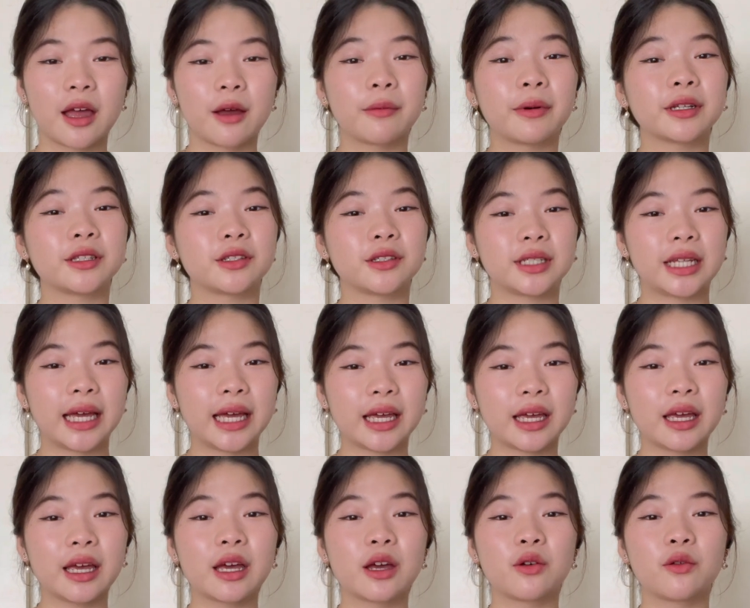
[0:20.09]
But
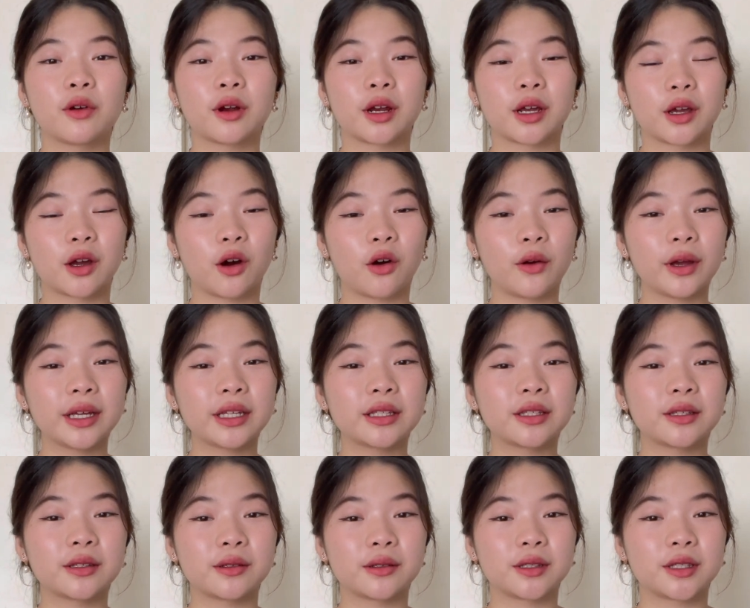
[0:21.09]
today, we're going
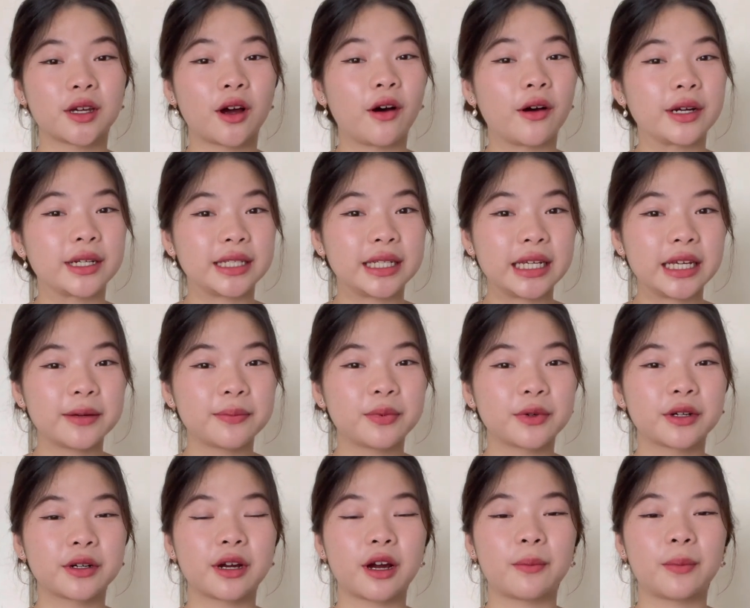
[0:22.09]
to talk
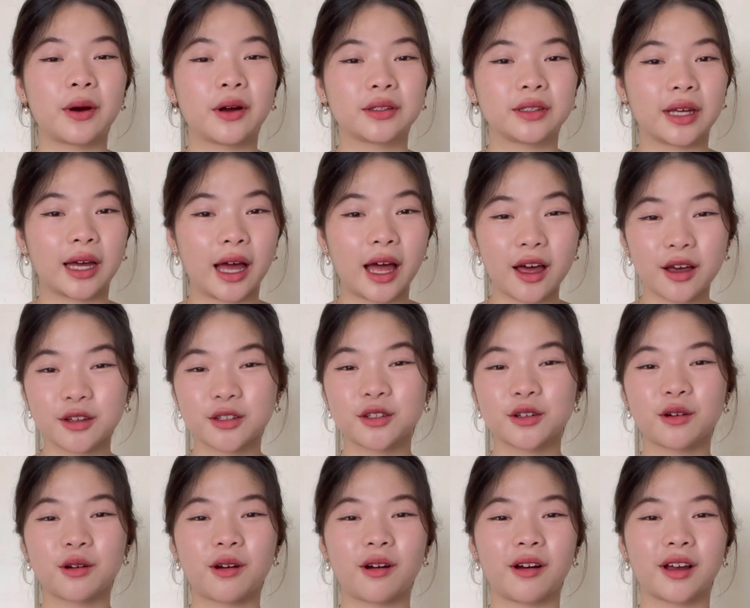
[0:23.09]
deeper about the
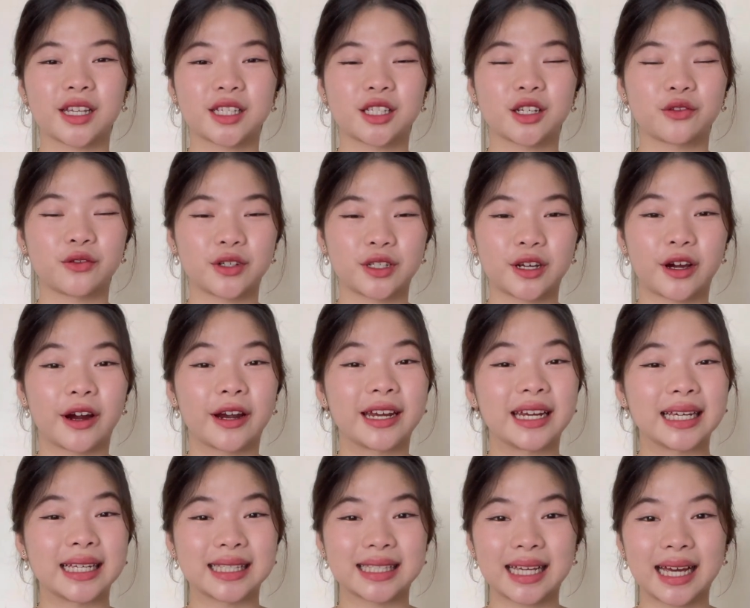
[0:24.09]
actual cost of
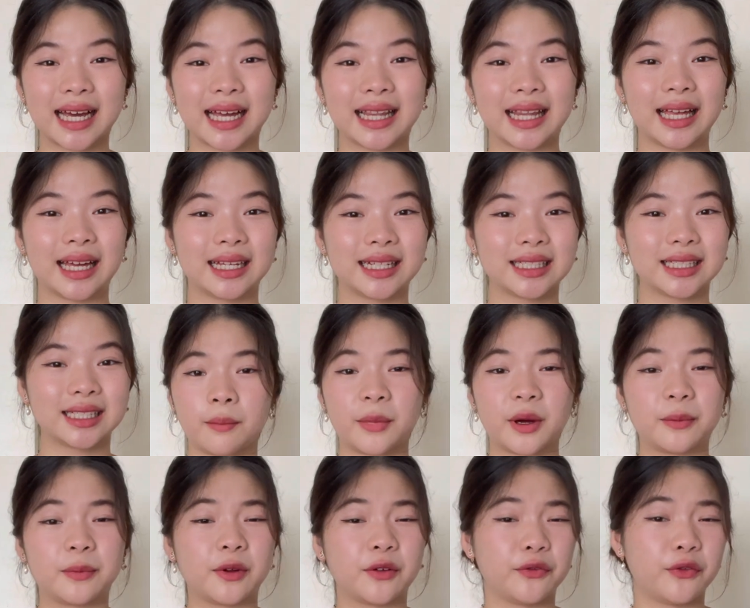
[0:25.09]
retiring in Thailand.
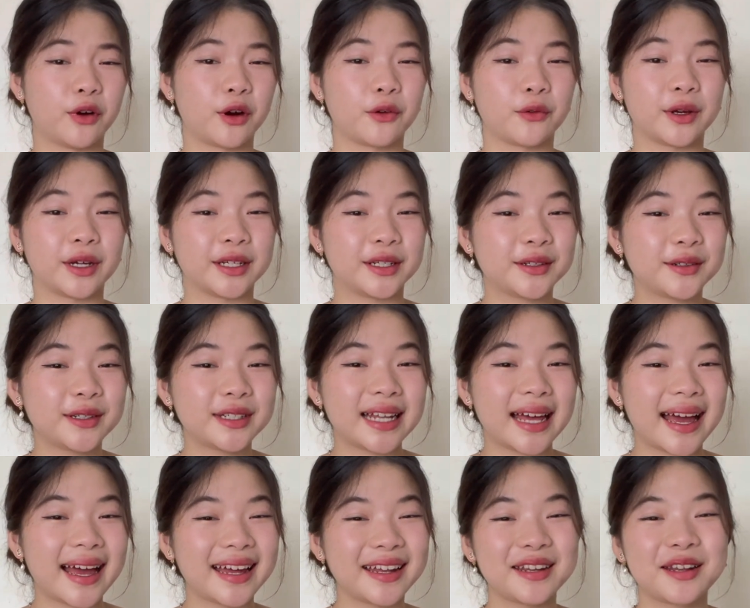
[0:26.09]
But before we do
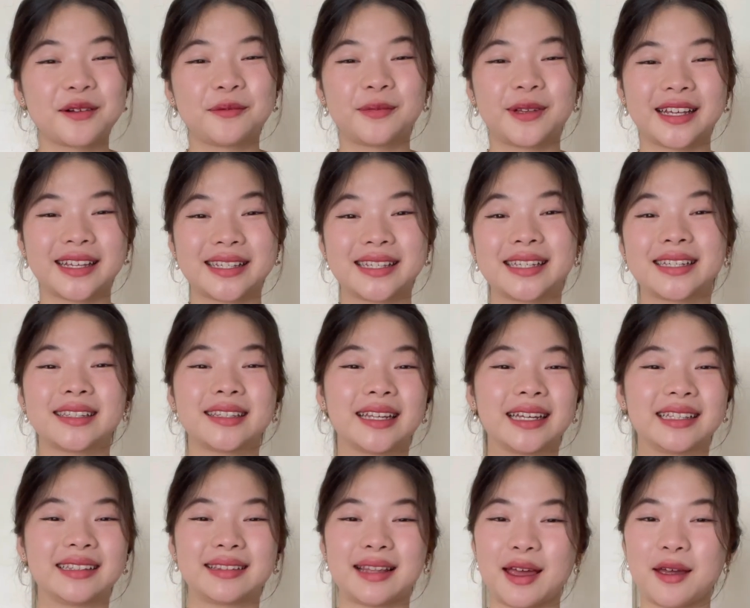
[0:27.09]
that, please hit
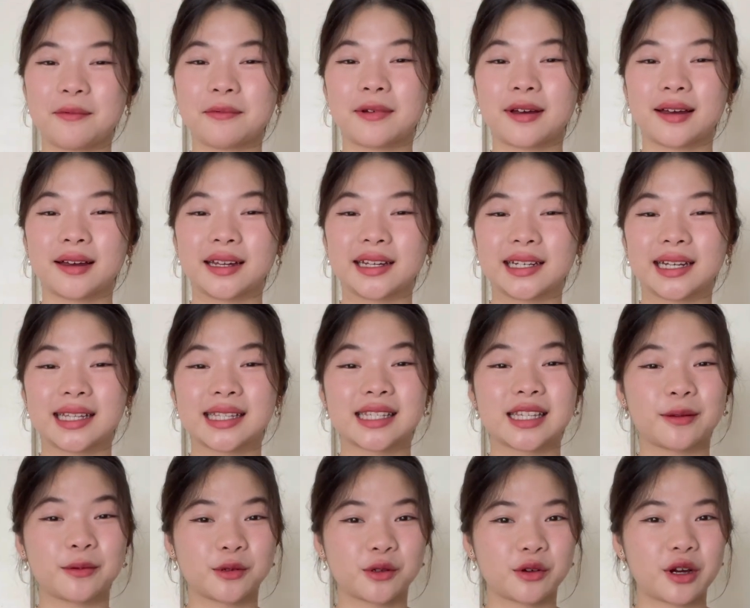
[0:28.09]
that like button and
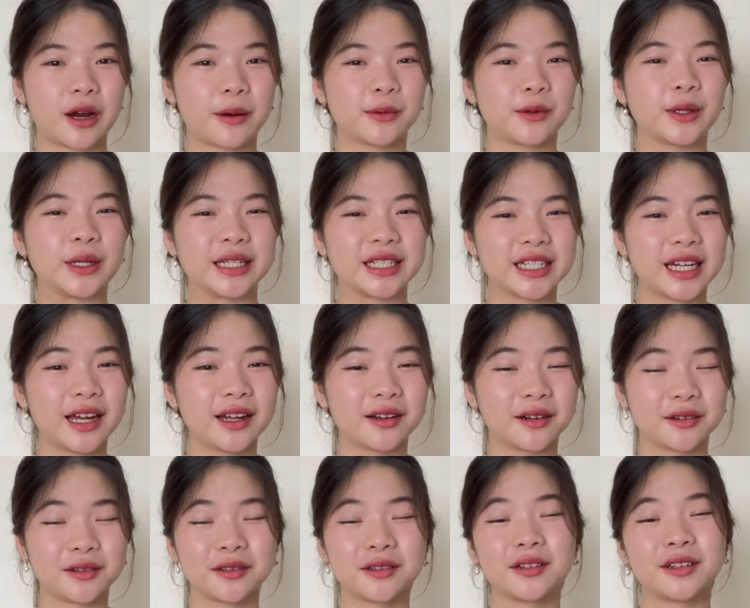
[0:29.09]
subscribe to the
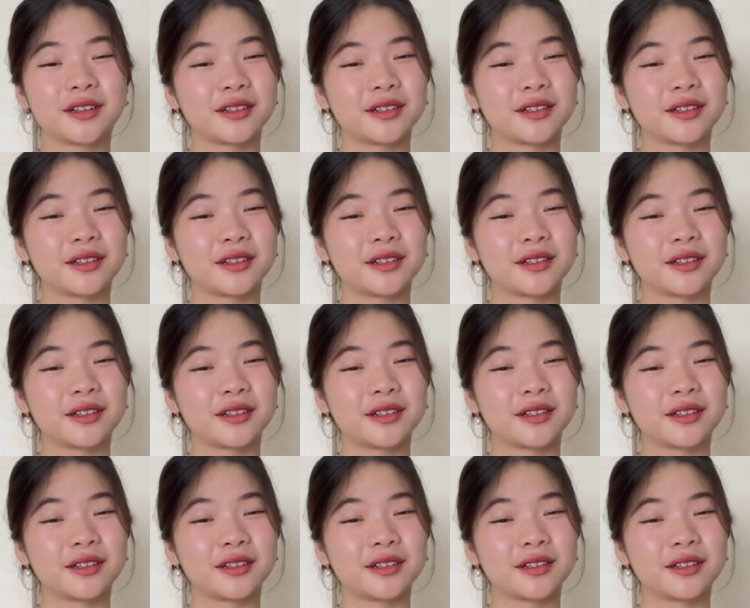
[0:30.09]
channel.